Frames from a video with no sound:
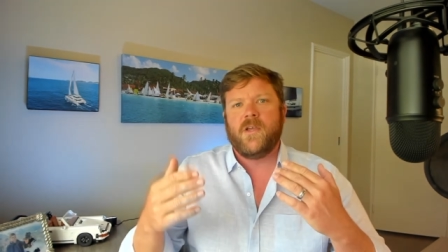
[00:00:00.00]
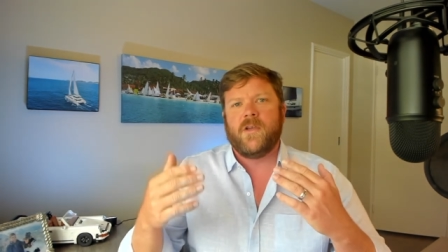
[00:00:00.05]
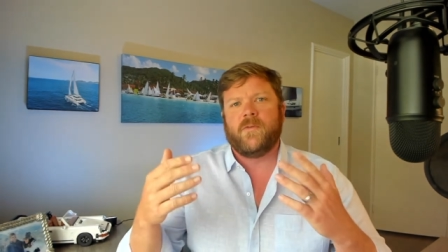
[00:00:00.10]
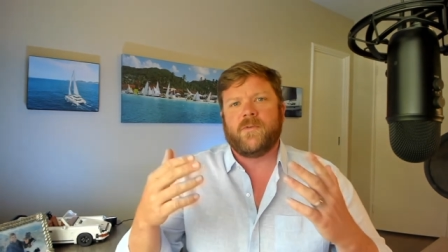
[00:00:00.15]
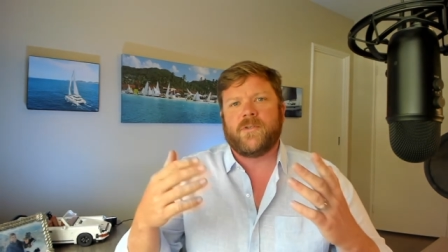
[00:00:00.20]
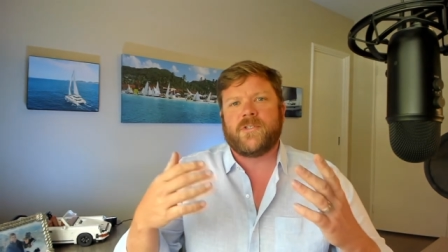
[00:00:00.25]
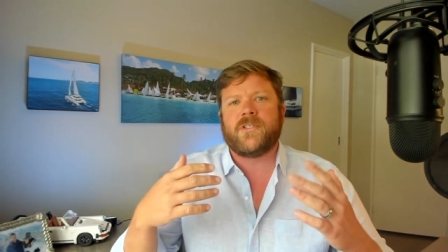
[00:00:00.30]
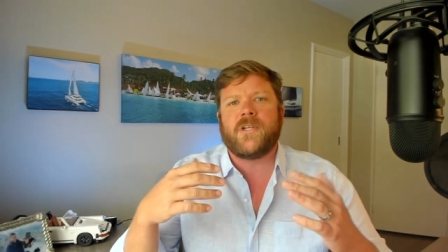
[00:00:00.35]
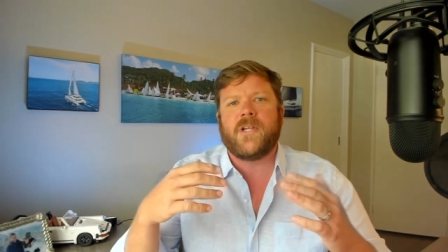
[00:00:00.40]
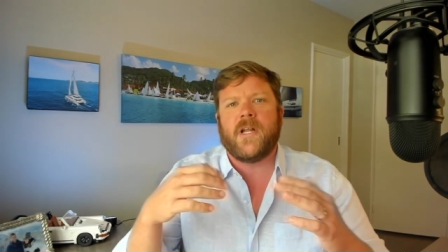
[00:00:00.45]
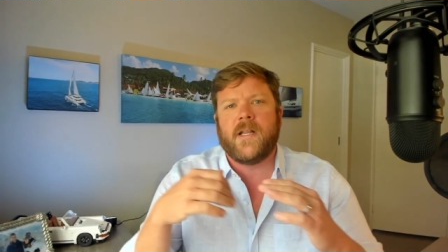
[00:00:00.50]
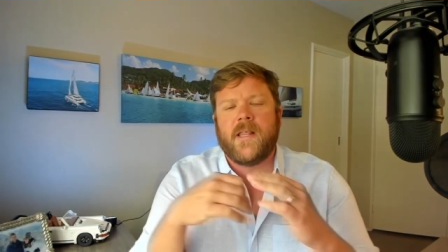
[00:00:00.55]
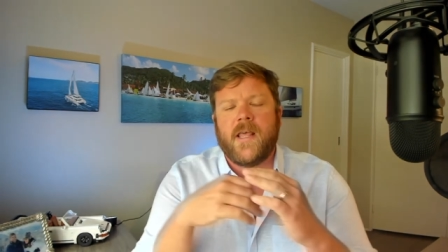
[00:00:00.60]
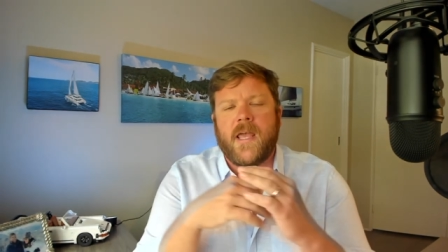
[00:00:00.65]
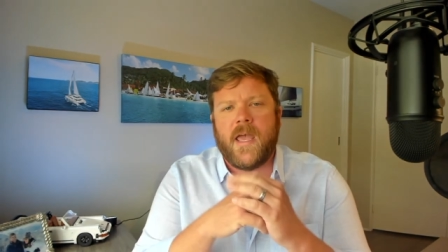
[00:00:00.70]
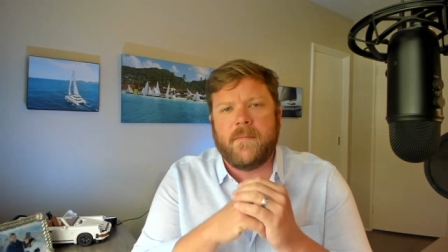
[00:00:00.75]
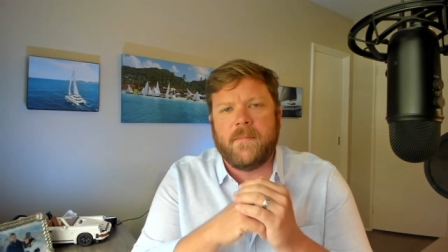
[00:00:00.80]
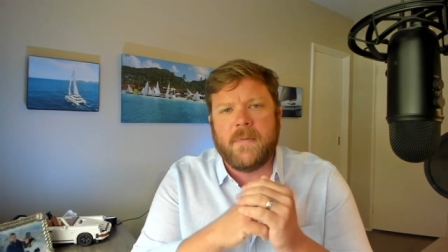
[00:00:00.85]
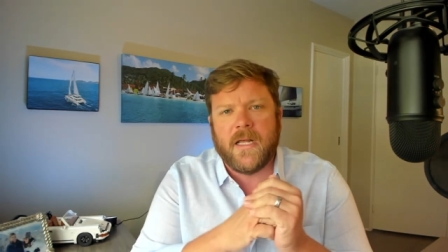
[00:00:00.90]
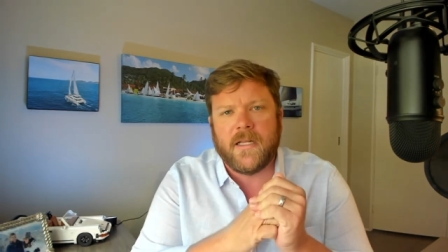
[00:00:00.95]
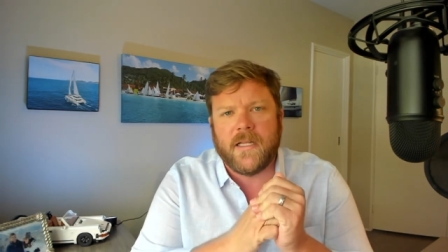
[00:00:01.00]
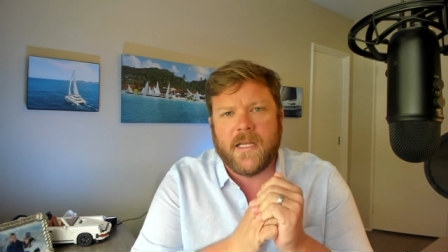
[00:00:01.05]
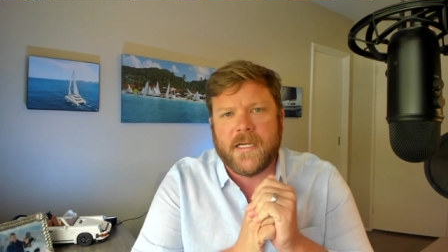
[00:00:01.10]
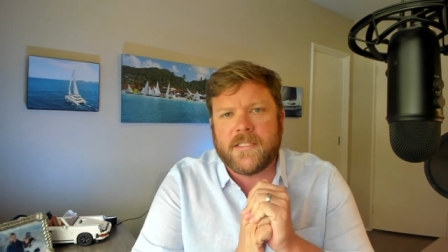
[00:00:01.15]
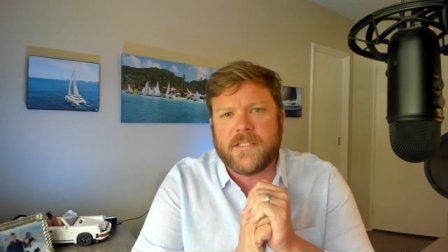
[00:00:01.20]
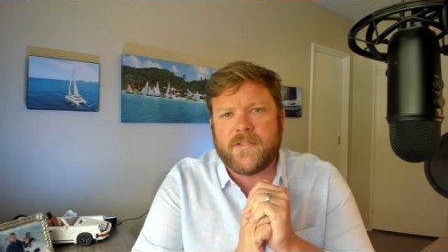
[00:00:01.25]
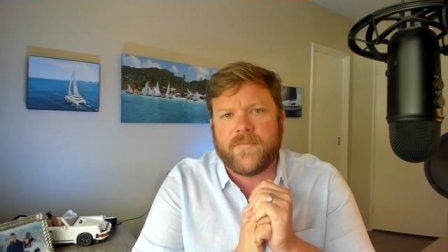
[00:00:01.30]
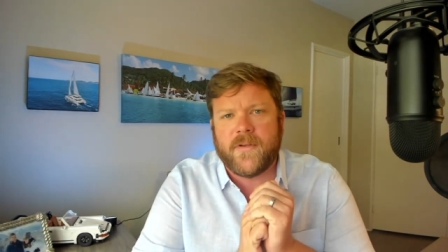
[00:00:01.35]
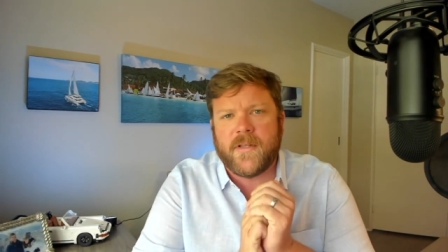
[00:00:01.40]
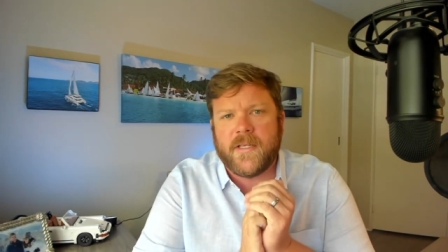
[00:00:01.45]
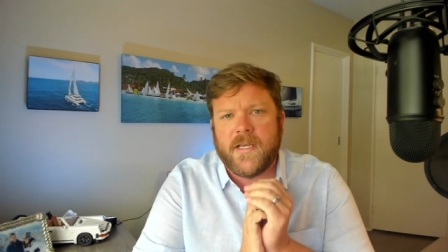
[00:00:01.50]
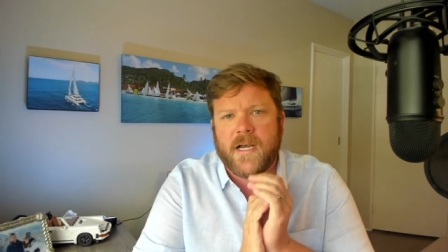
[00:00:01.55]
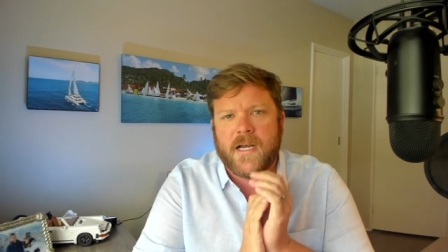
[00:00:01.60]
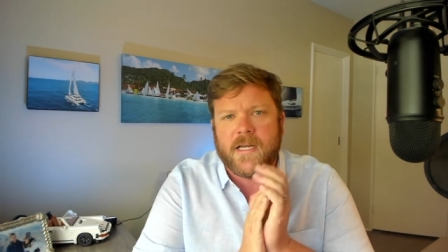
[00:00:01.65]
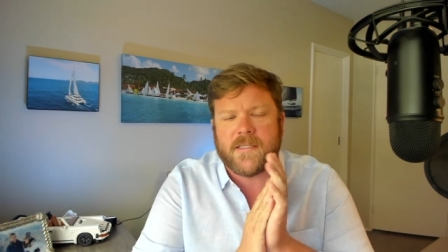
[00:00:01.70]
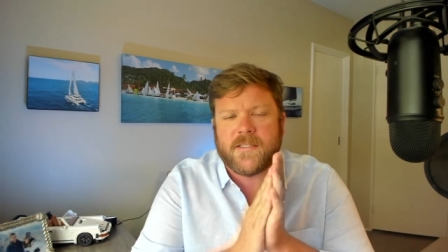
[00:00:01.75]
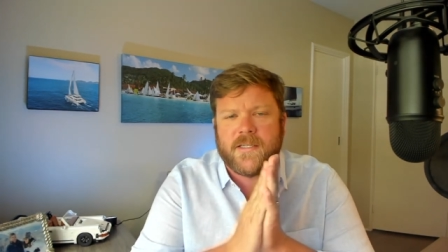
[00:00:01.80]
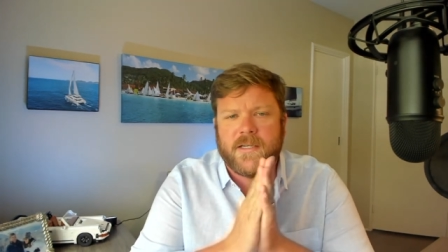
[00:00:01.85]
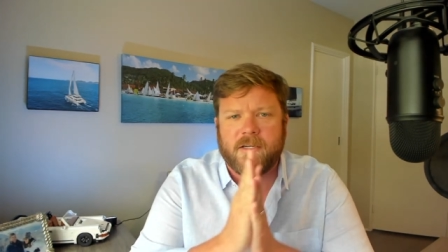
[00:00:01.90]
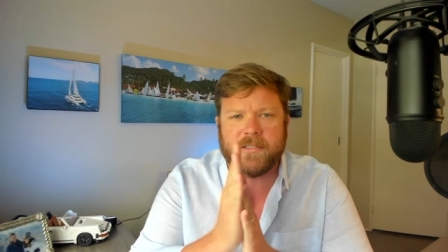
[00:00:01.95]
which is kind of the MLS for the
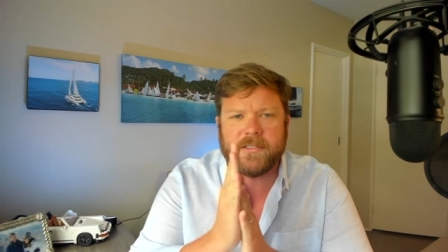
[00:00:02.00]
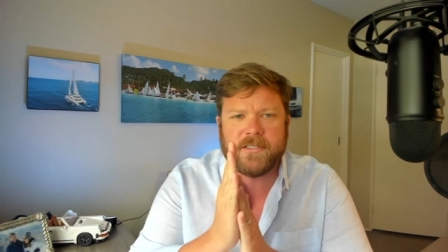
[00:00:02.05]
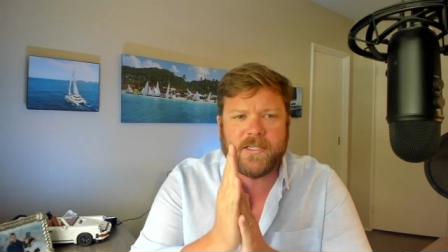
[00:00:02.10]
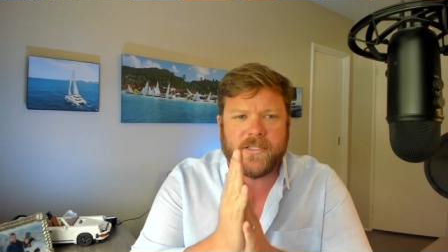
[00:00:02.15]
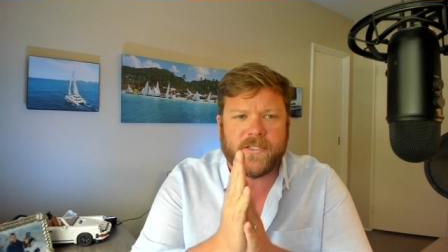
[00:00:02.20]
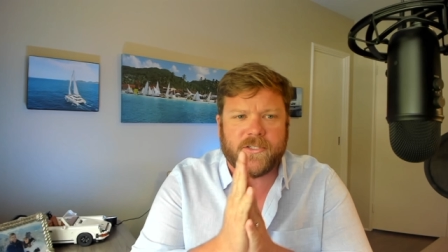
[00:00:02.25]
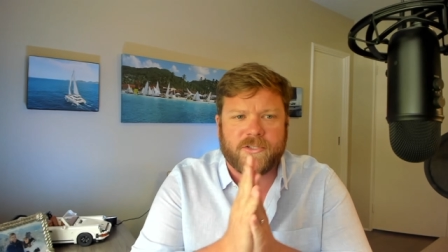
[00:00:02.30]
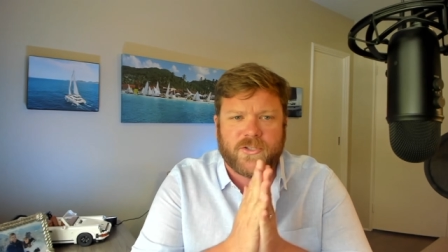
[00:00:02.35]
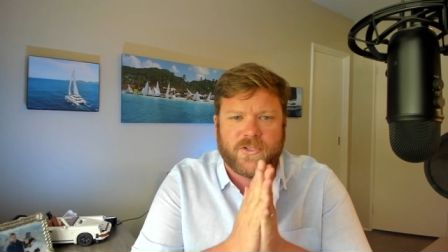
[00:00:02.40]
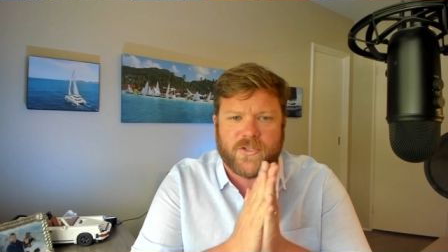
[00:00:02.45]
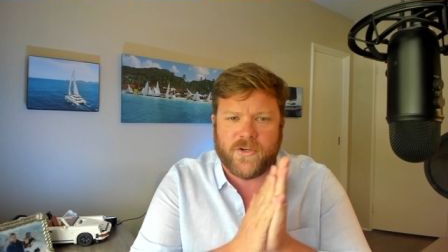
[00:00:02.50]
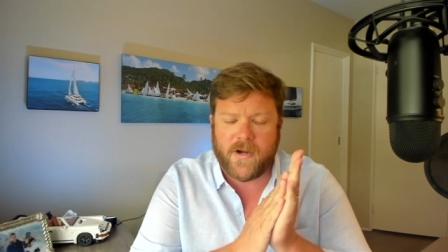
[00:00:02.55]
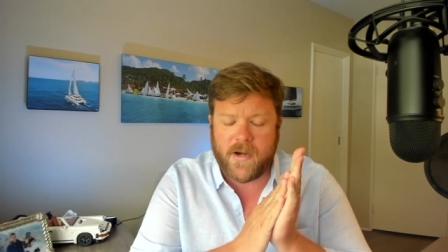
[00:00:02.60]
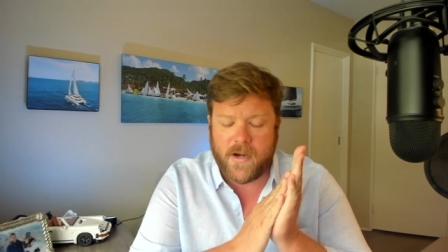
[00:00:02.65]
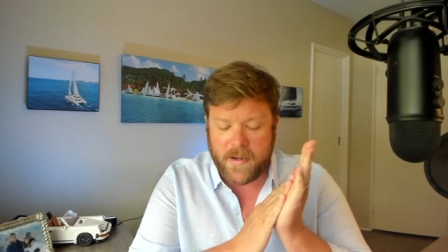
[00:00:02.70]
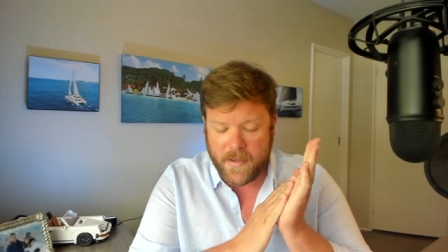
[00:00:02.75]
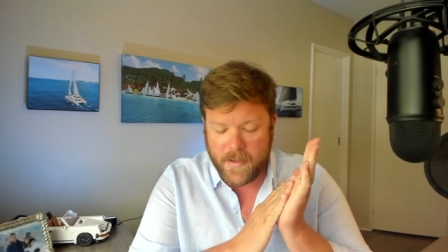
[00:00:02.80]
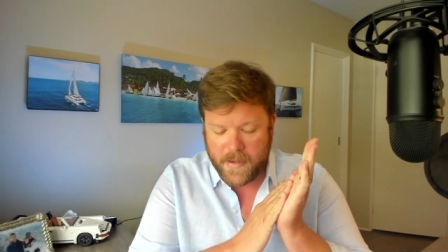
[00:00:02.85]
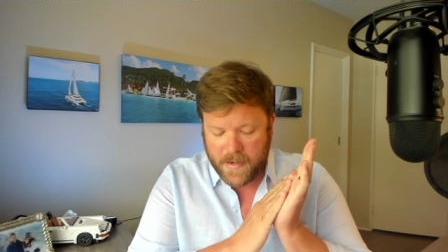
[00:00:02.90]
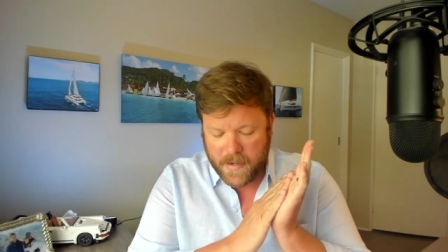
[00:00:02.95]
yacht sales industry.